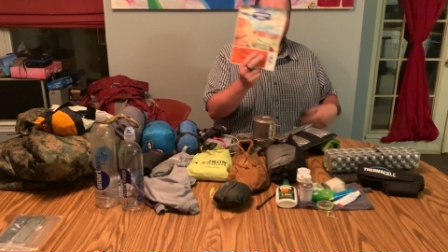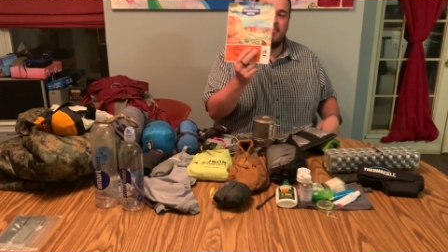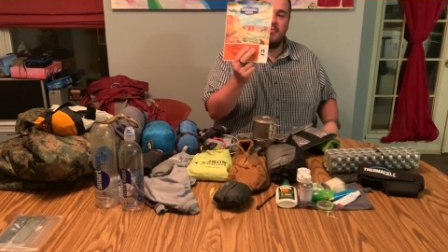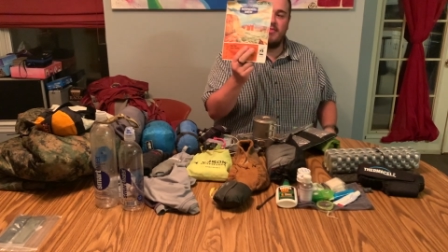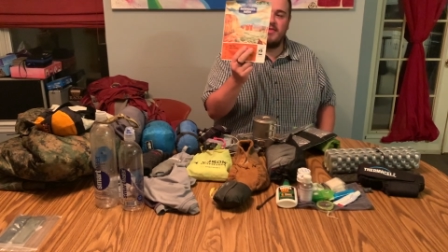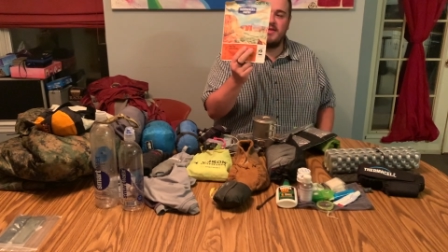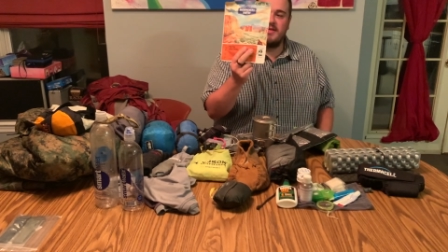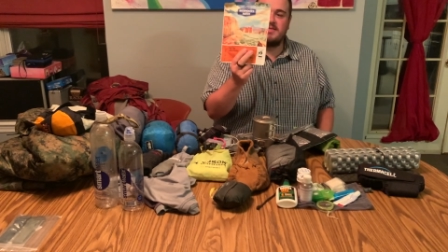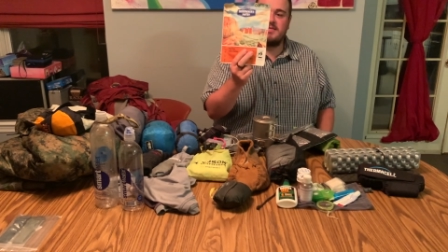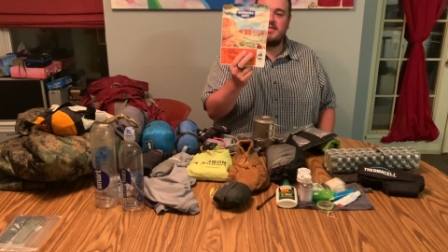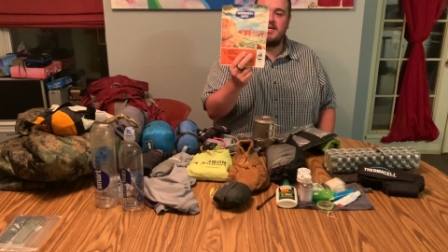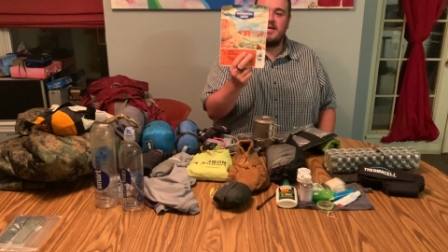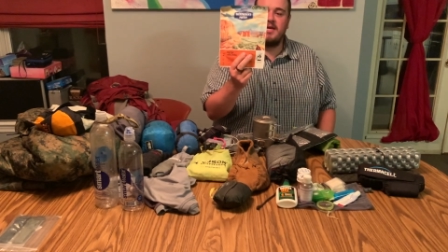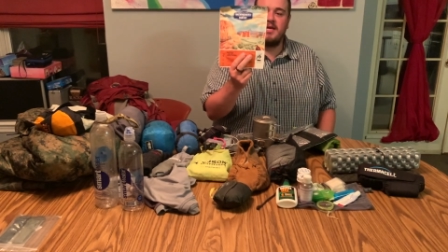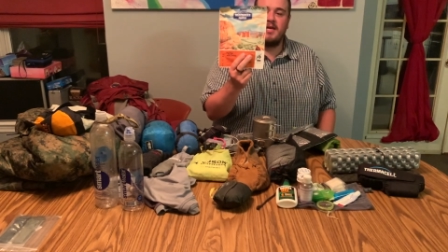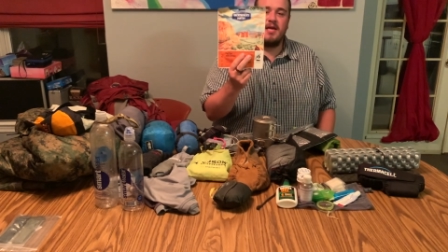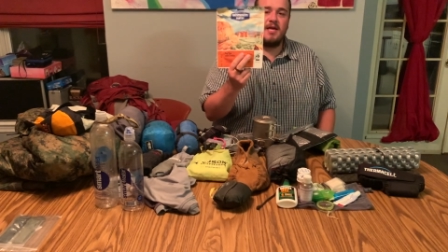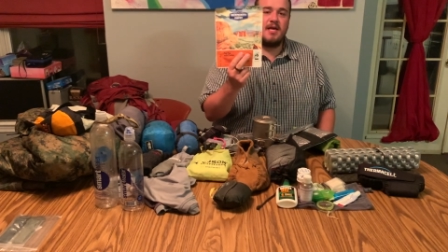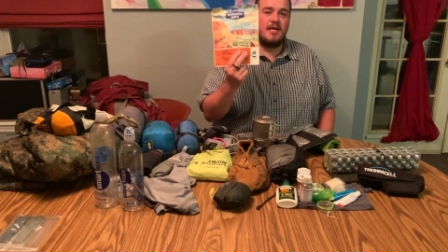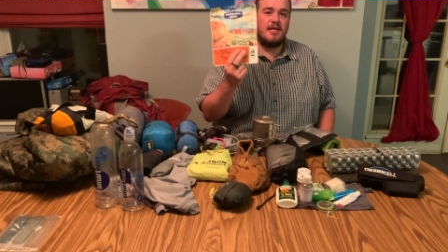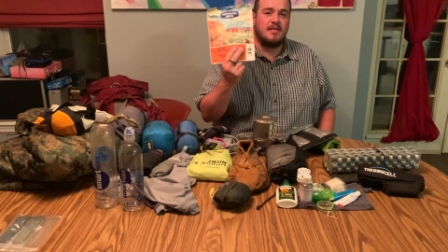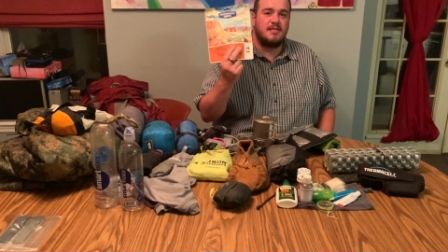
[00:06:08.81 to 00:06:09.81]
This thing
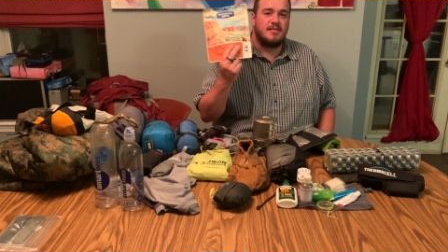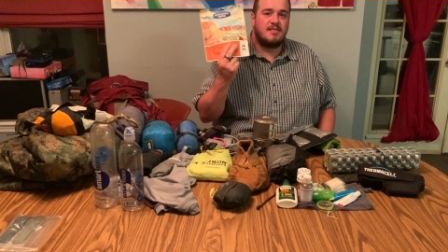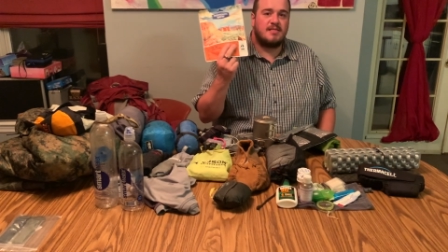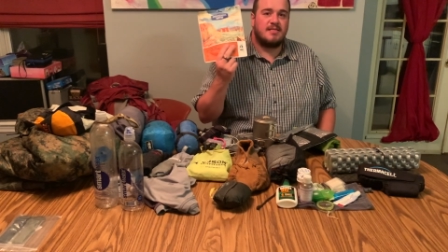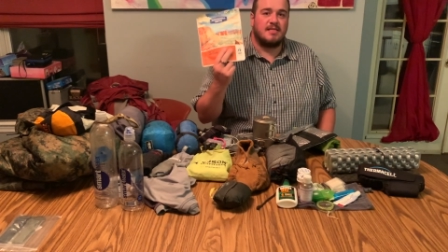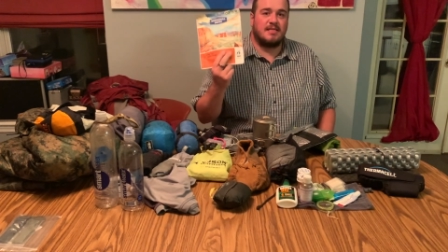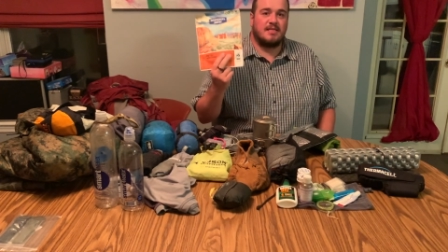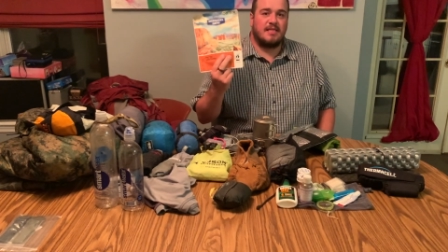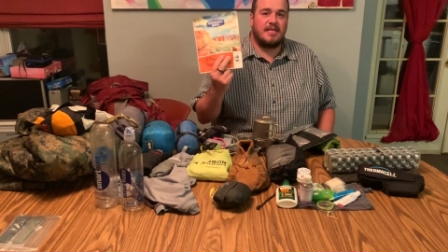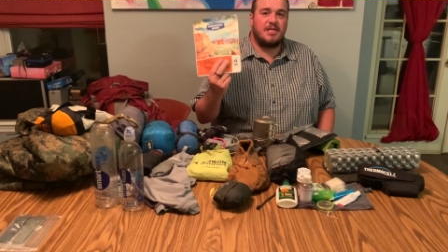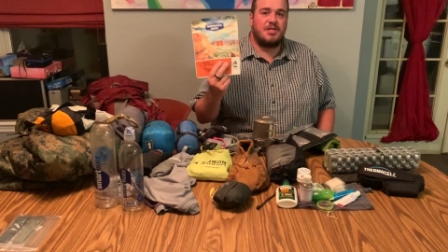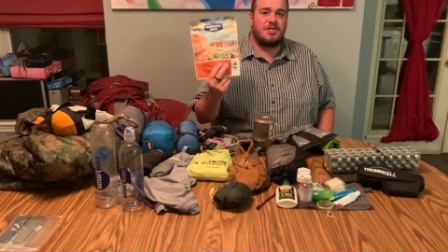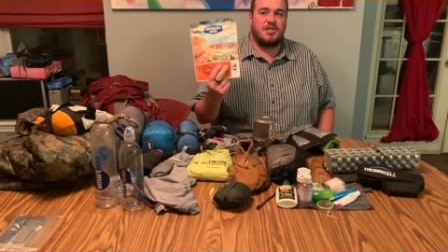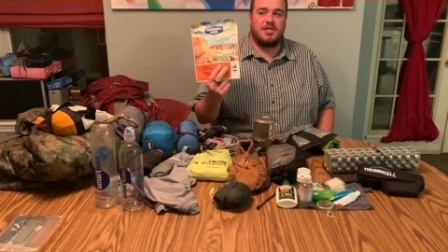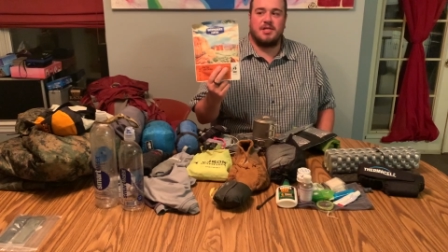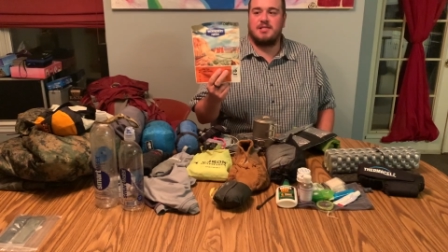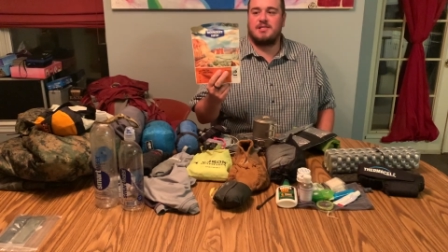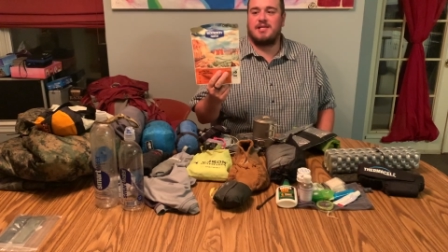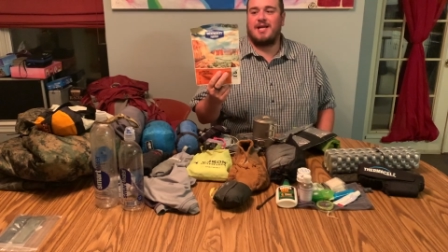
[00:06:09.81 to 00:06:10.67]
is delicious.